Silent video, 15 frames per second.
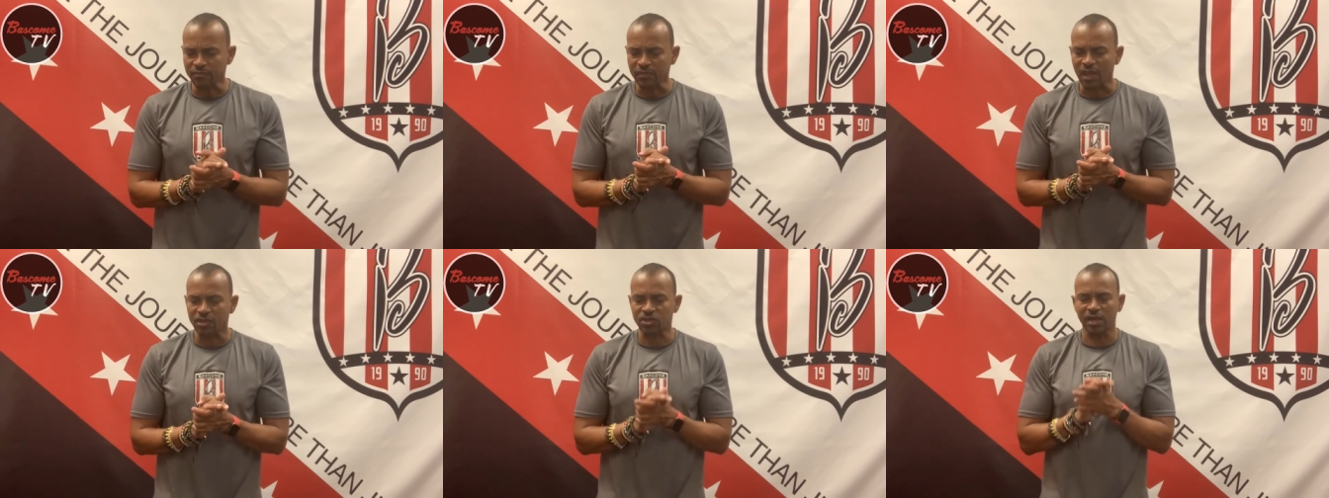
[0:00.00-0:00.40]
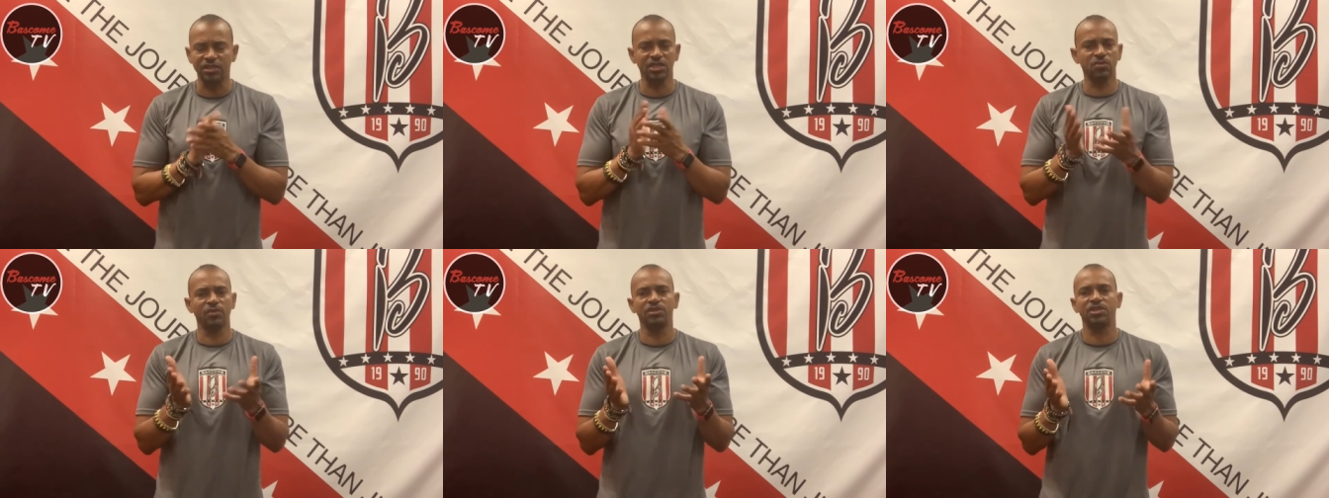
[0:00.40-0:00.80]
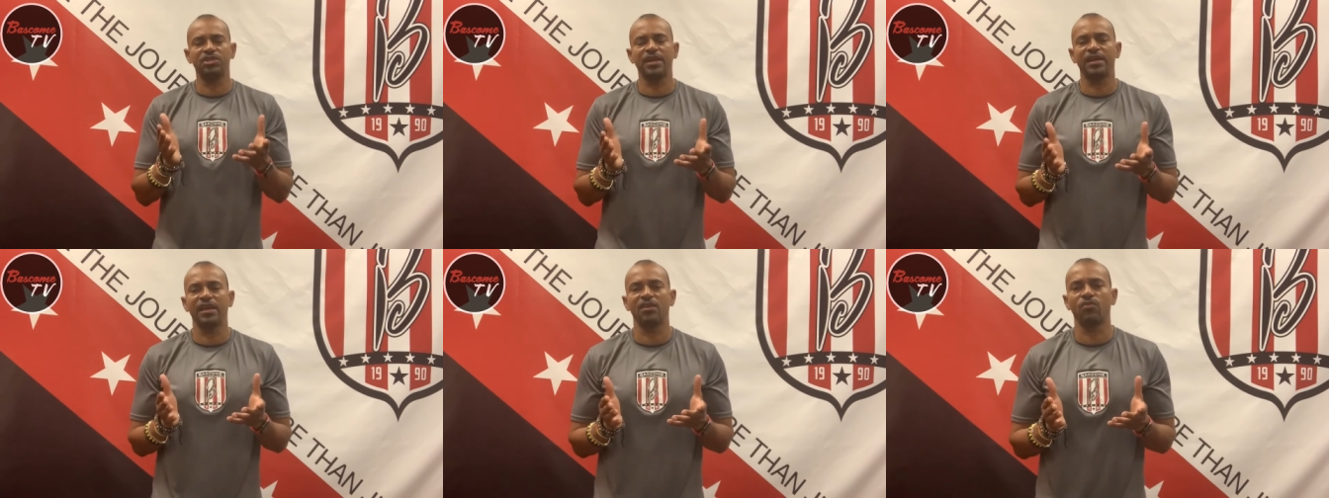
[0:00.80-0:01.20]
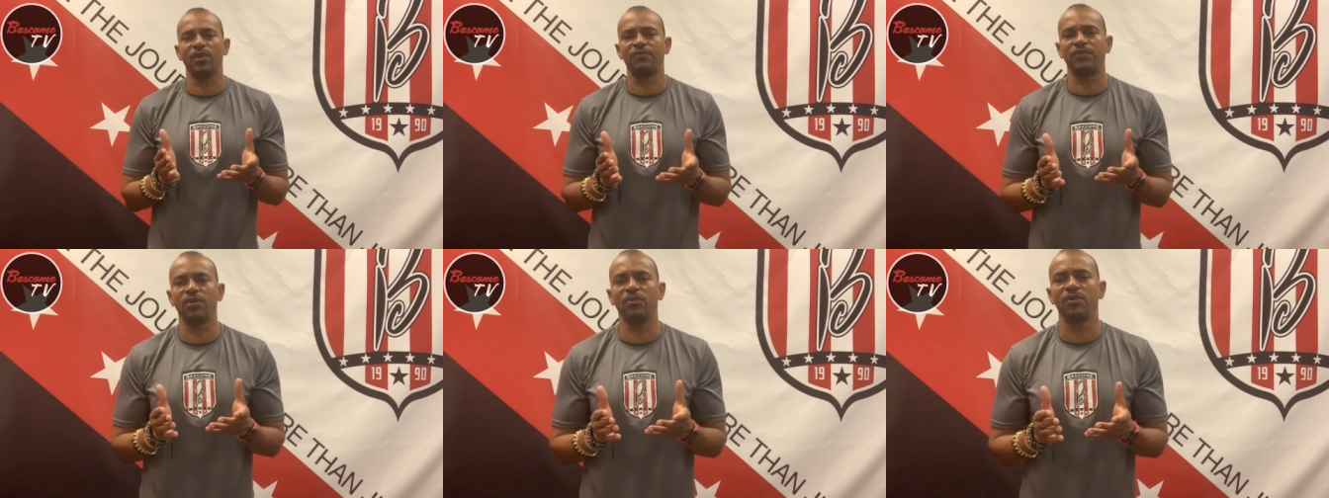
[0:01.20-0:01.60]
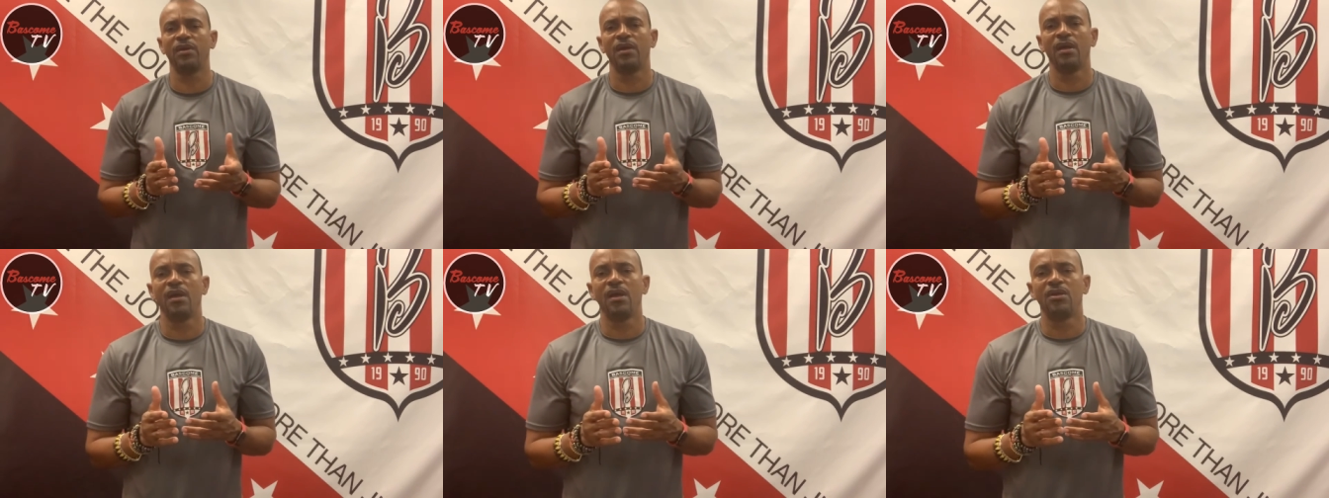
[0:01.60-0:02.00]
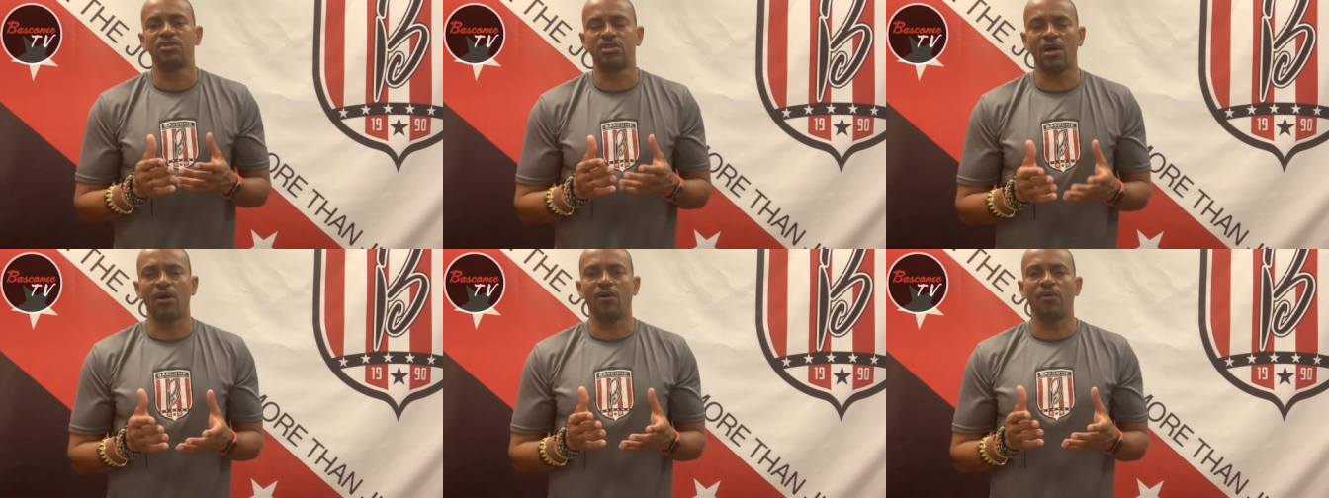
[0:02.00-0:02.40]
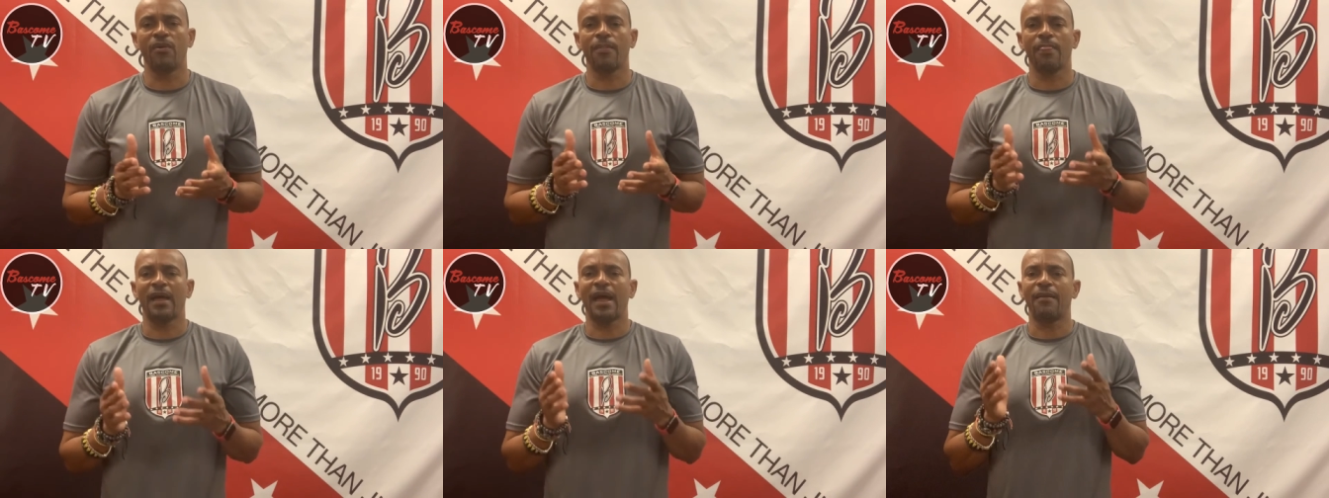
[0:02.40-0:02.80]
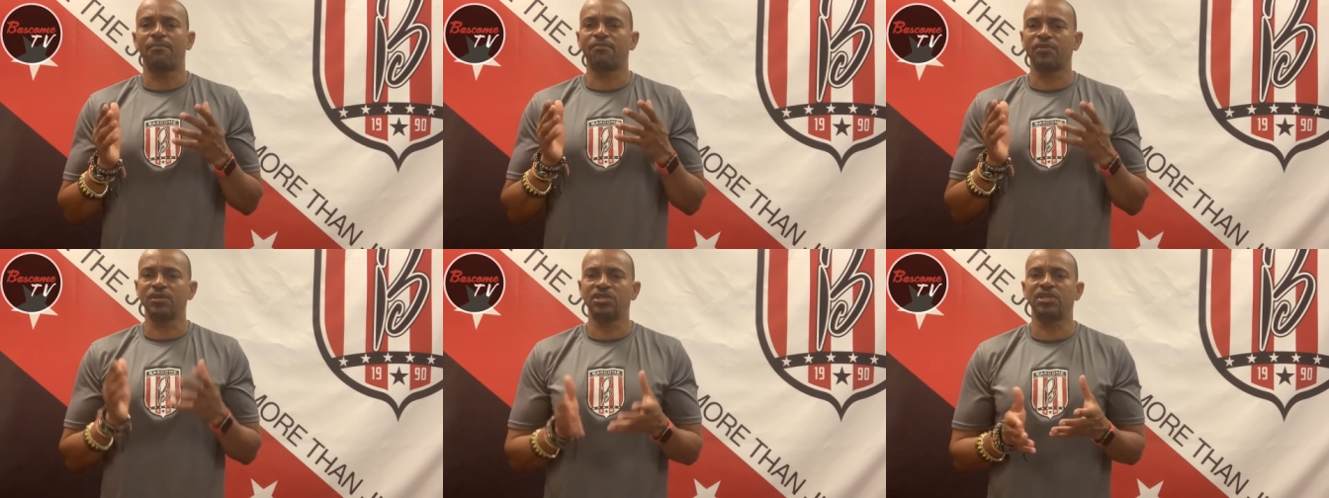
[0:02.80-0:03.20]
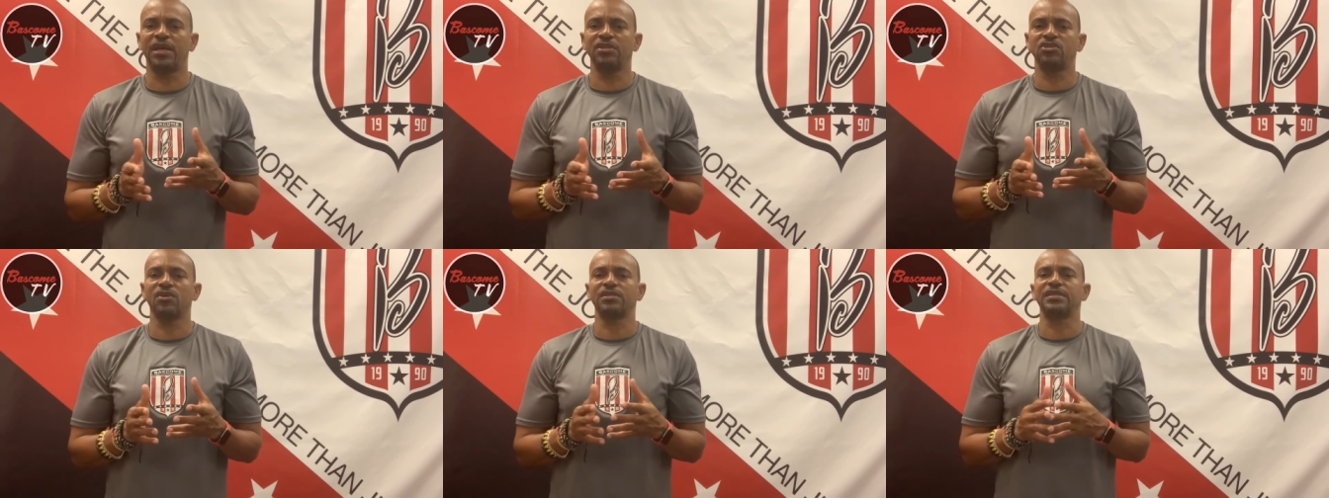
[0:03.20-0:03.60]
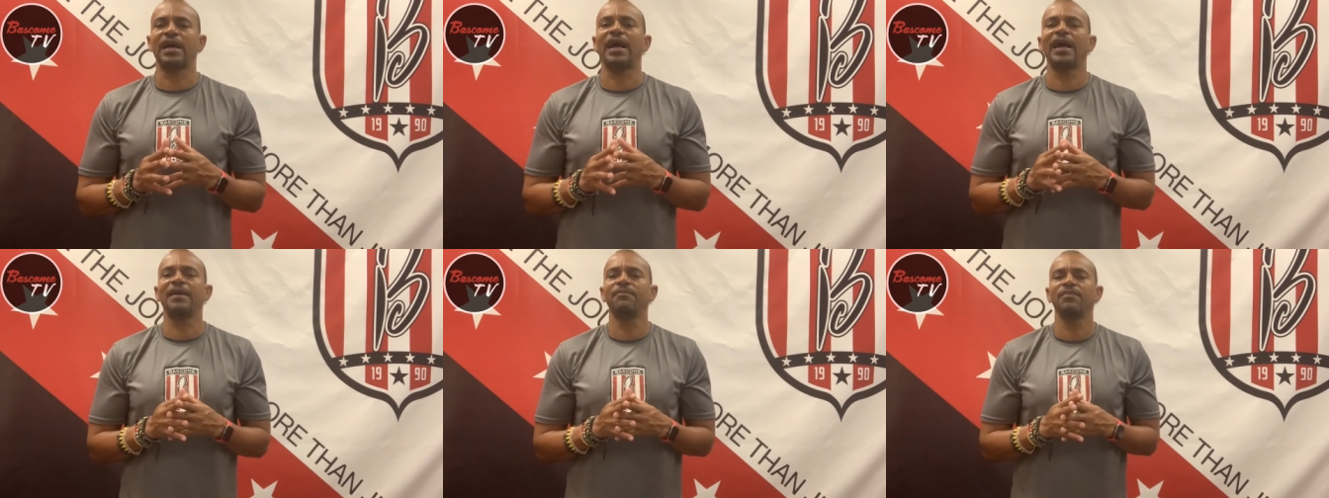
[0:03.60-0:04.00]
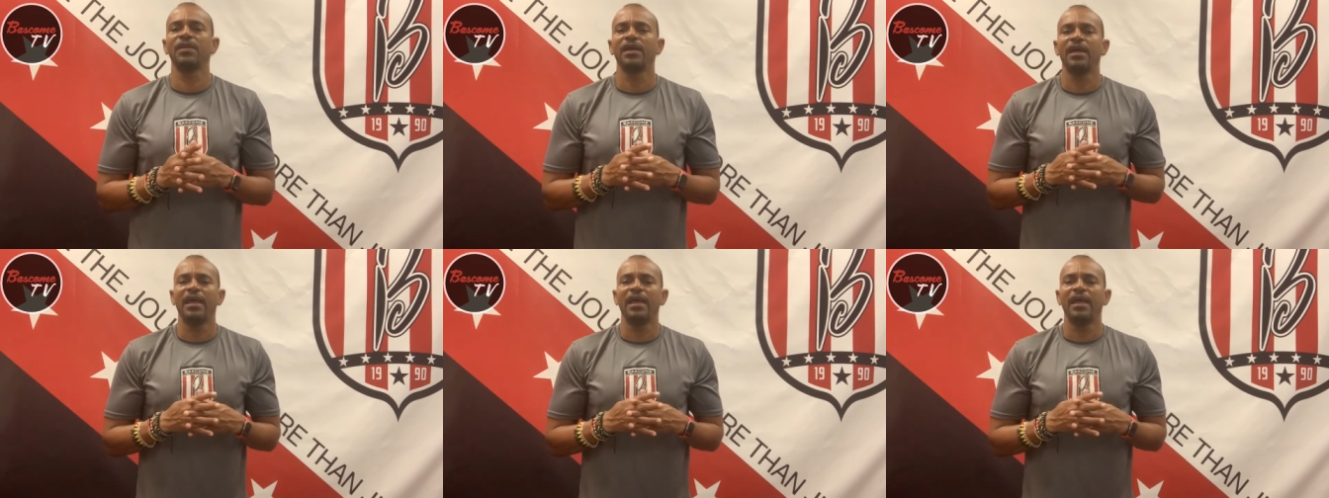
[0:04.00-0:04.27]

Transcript: So I just want to share that with you. So I appreciate your time,